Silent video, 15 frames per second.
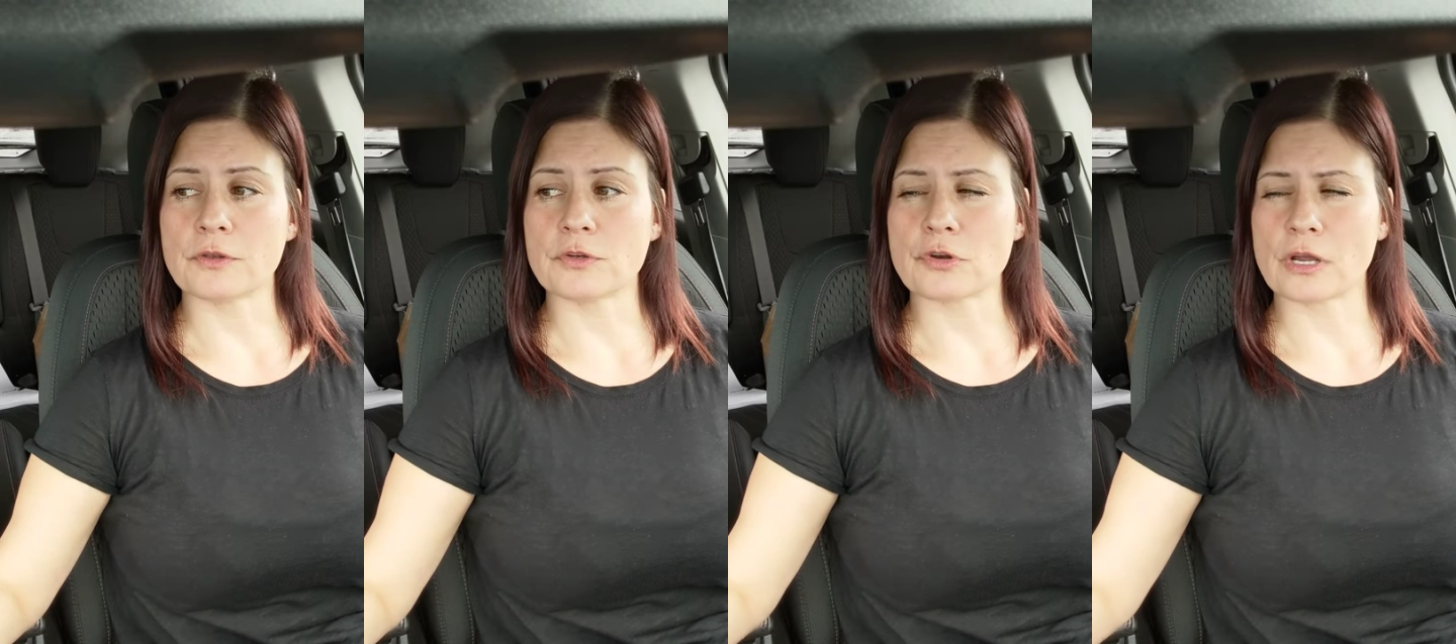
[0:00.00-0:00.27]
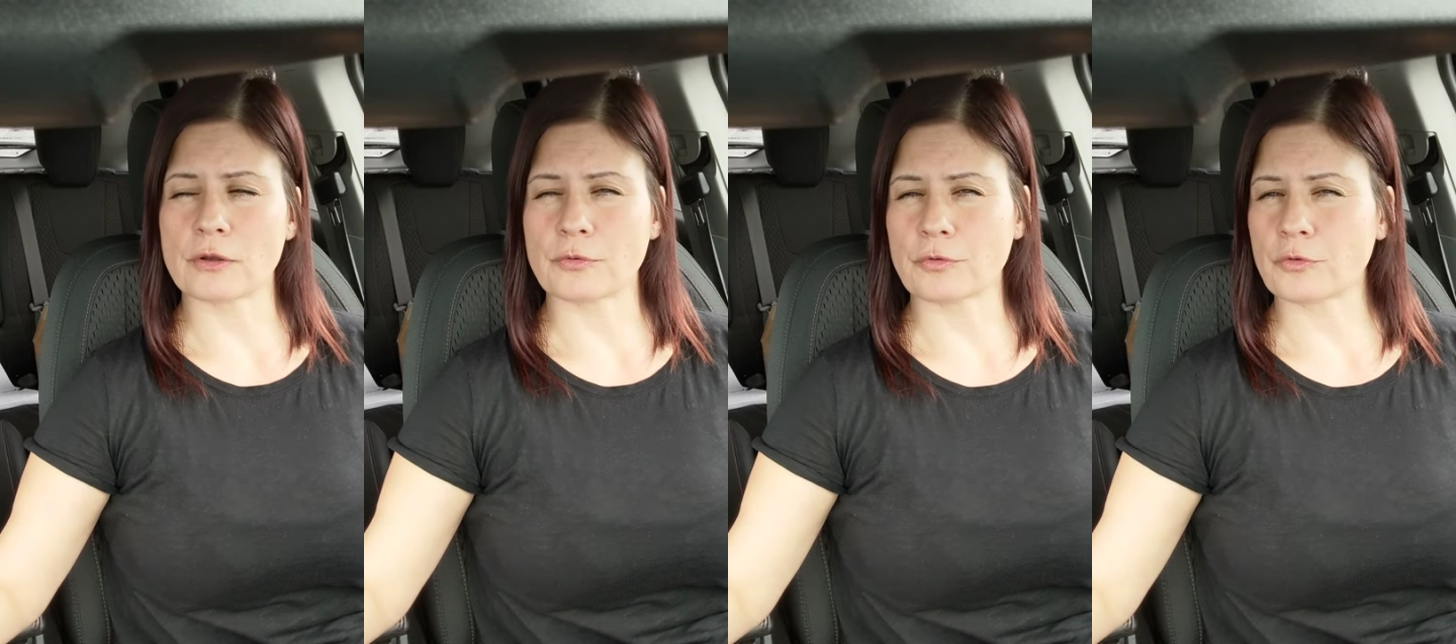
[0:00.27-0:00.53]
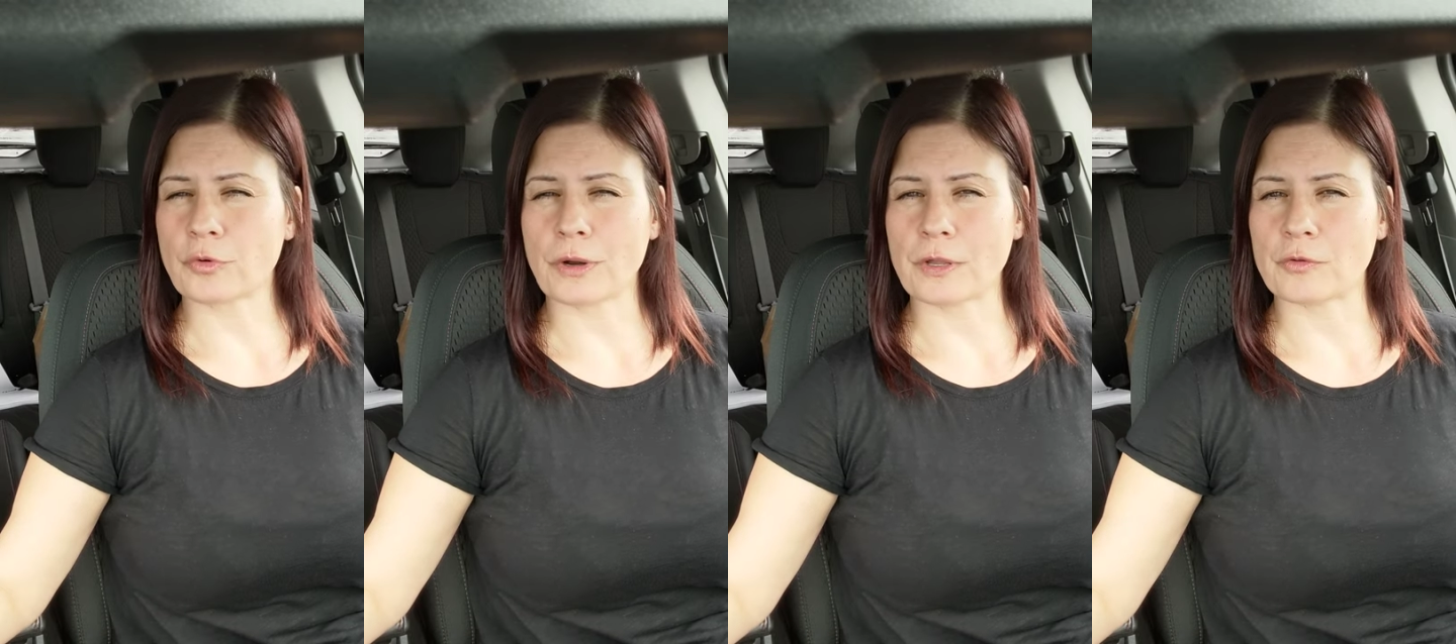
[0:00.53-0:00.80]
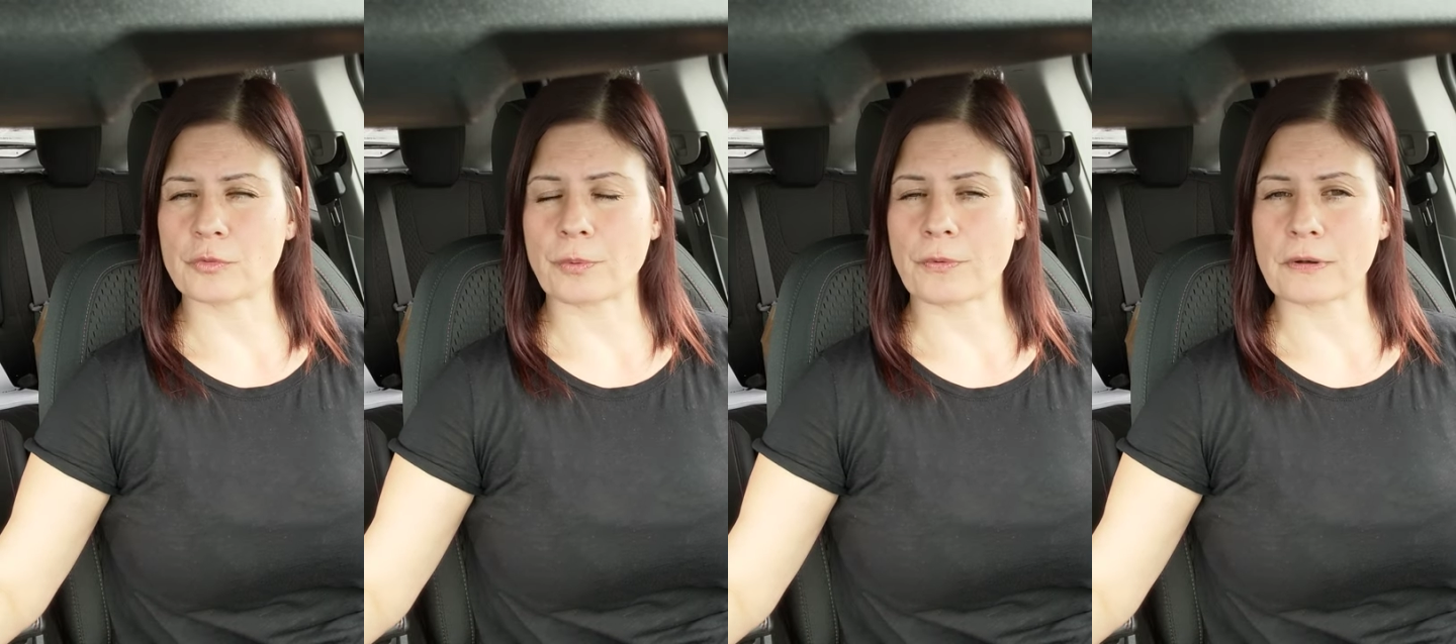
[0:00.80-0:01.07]
The truck was
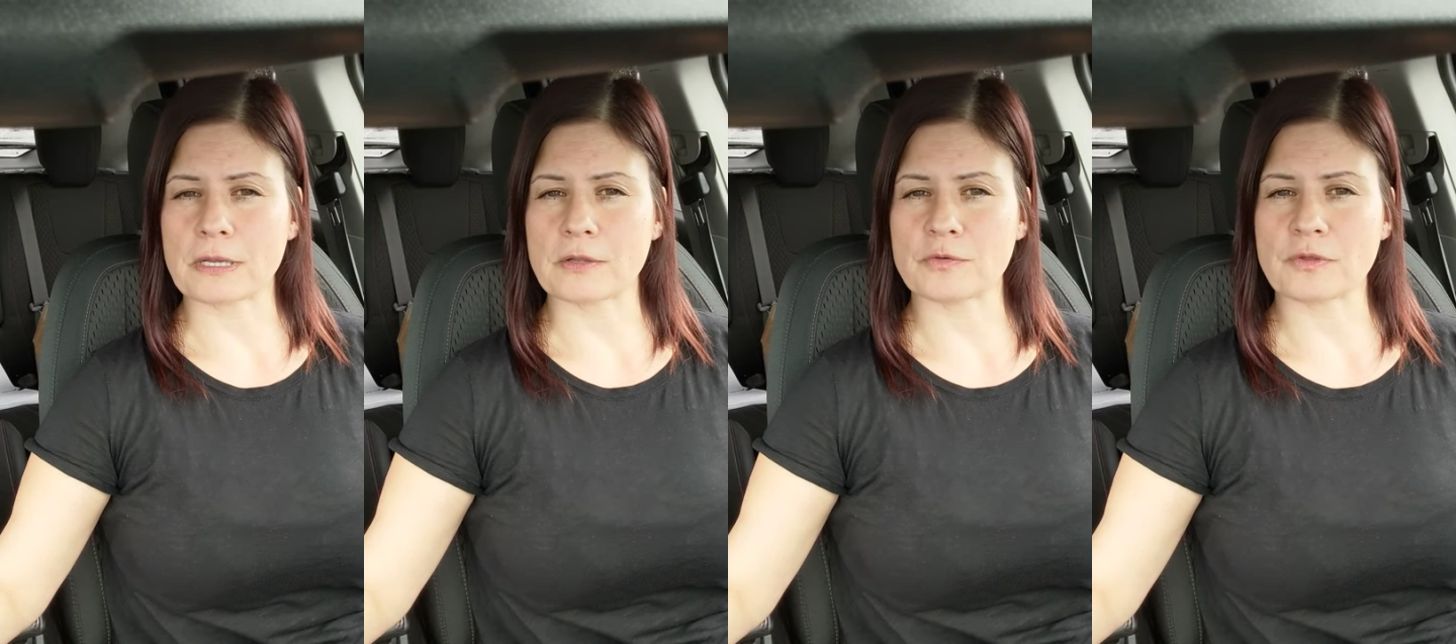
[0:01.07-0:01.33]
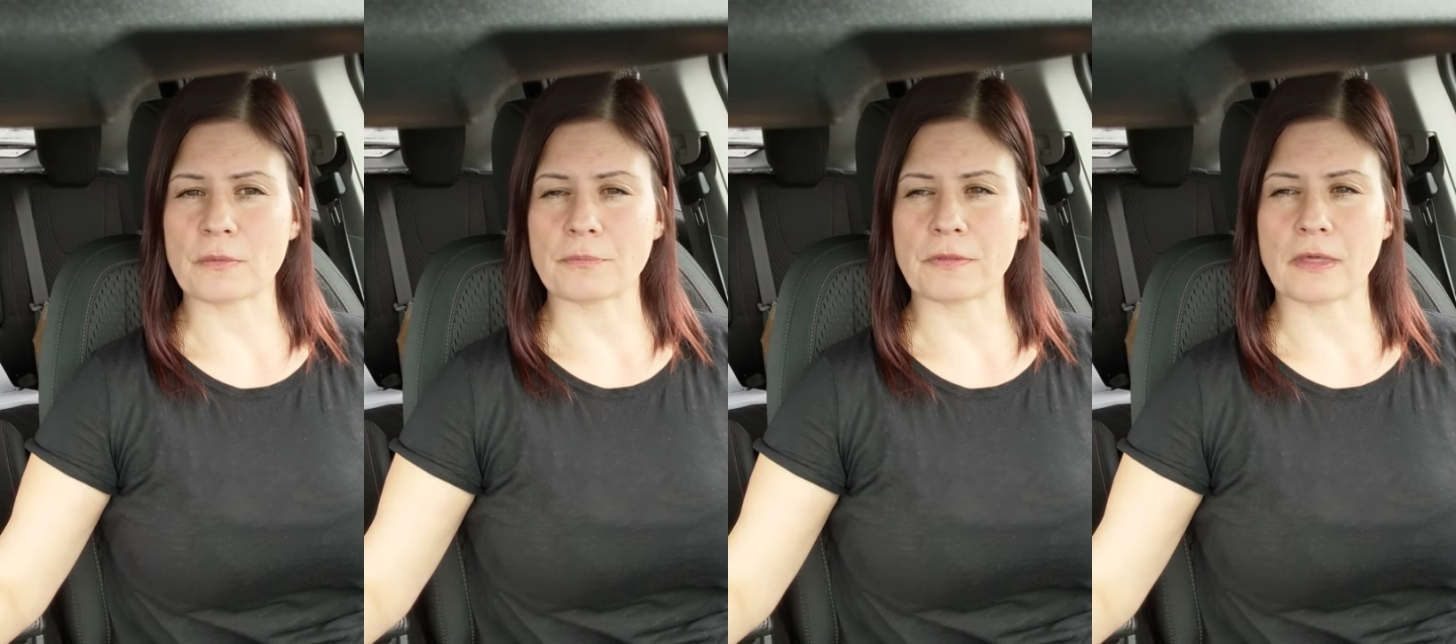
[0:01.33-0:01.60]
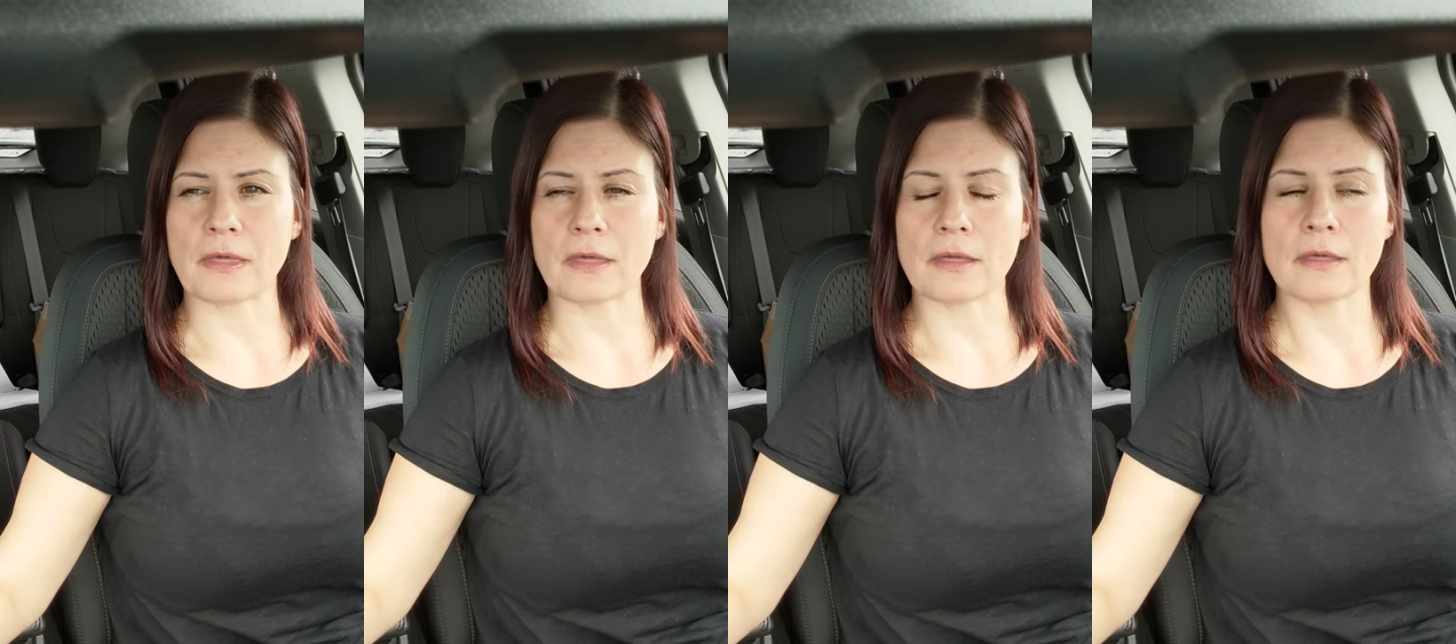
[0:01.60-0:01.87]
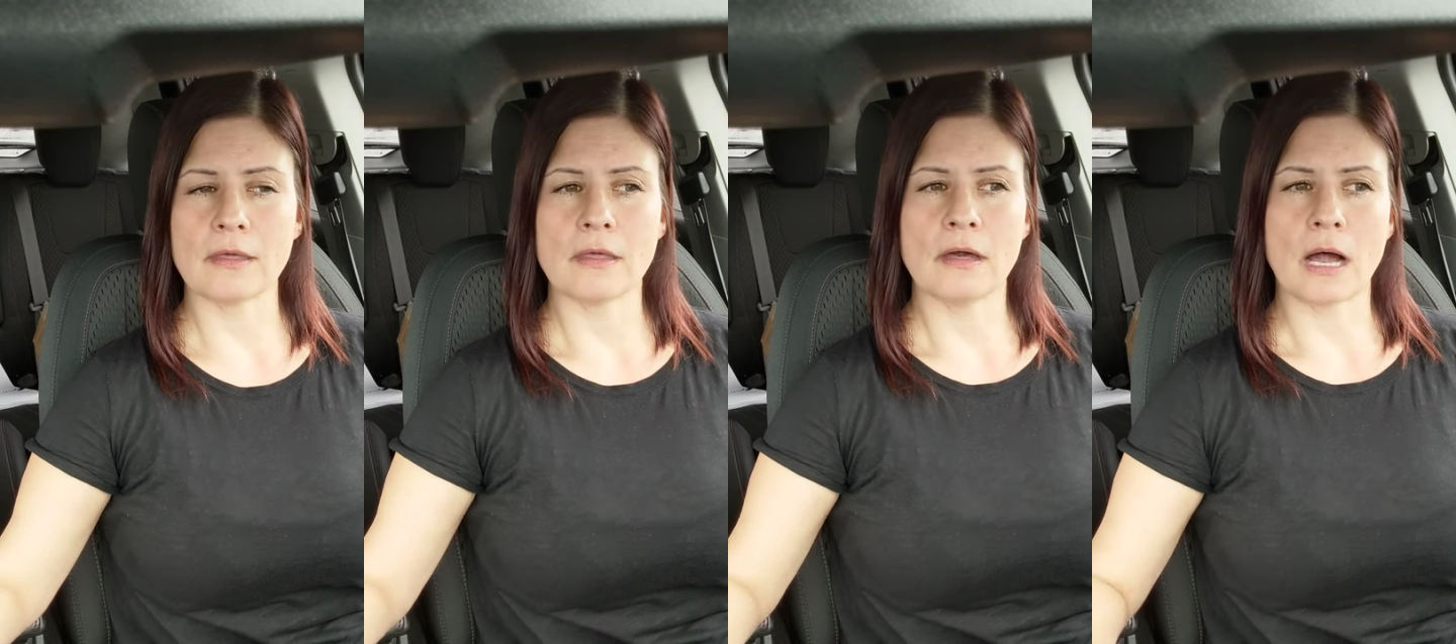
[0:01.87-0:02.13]
transporting
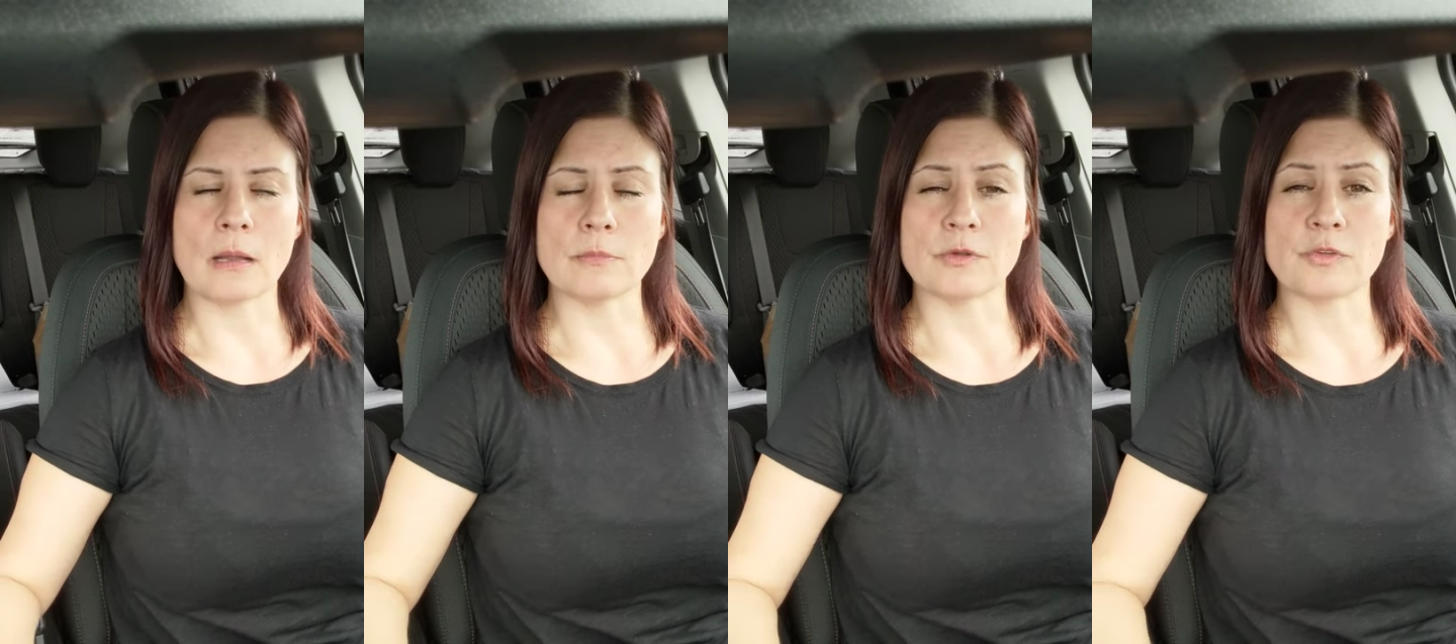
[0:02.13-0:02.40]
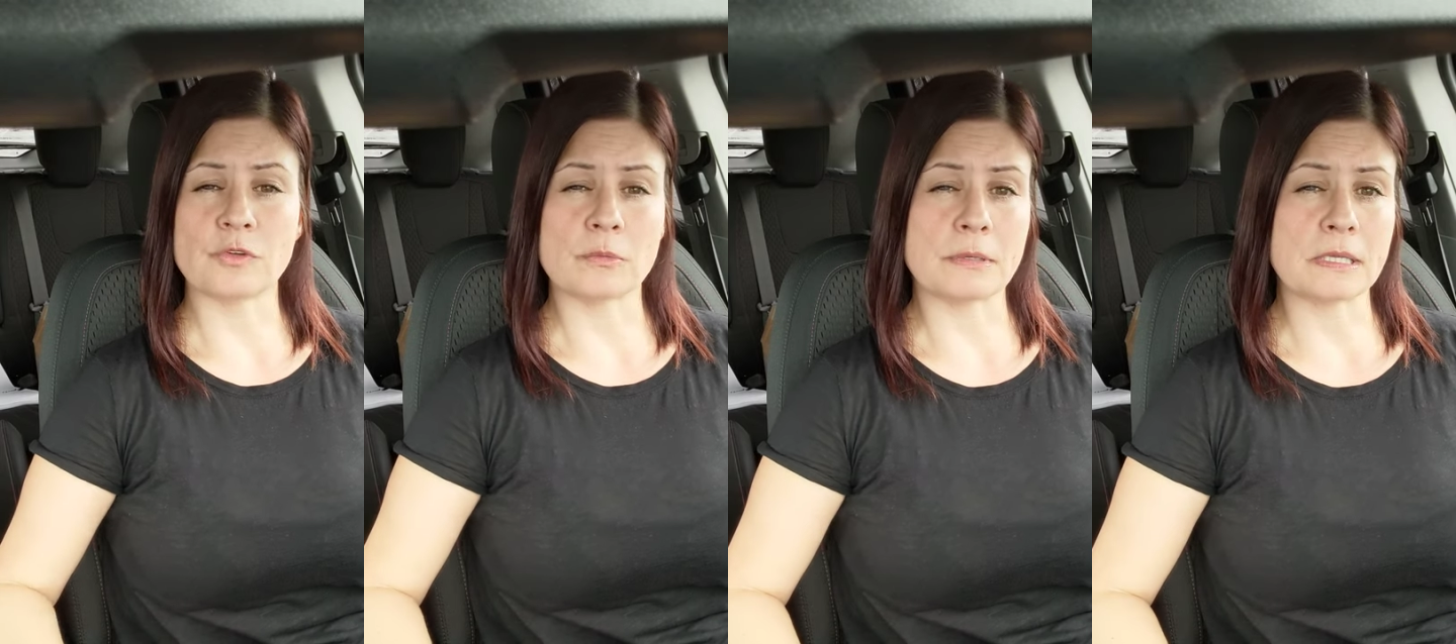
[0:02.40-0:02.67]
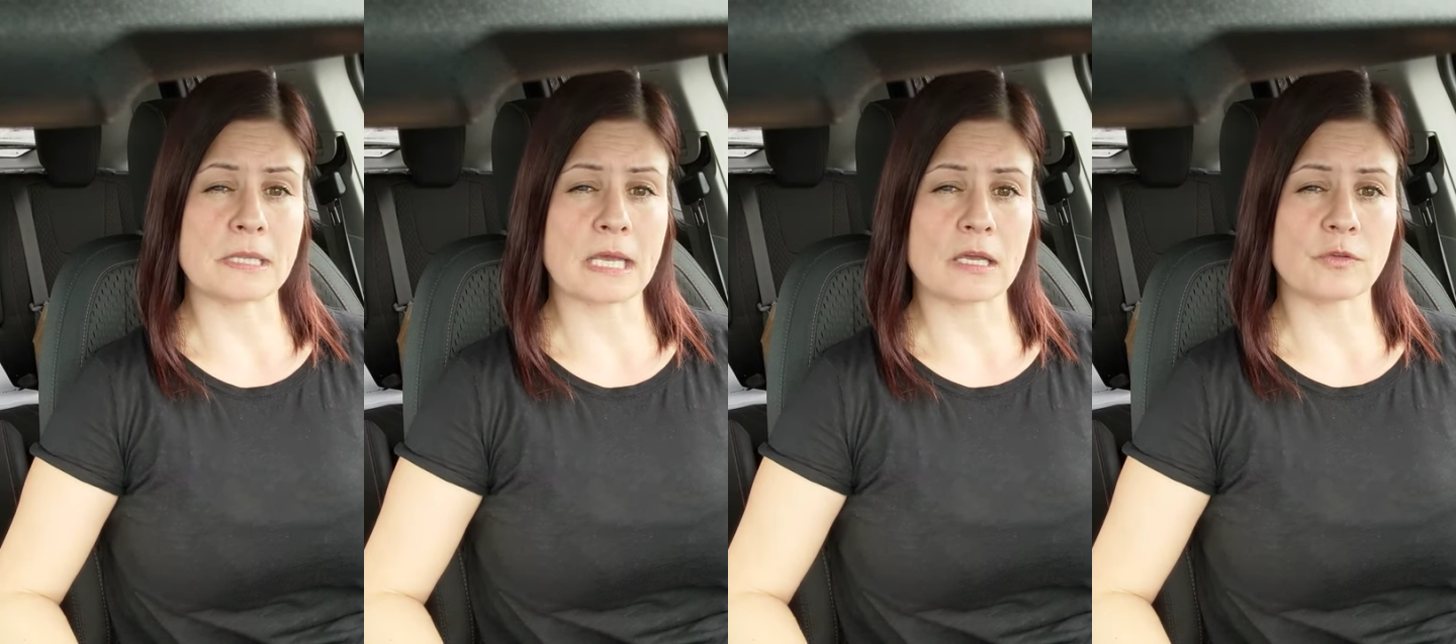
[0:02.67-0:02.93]
something. I'm assuming the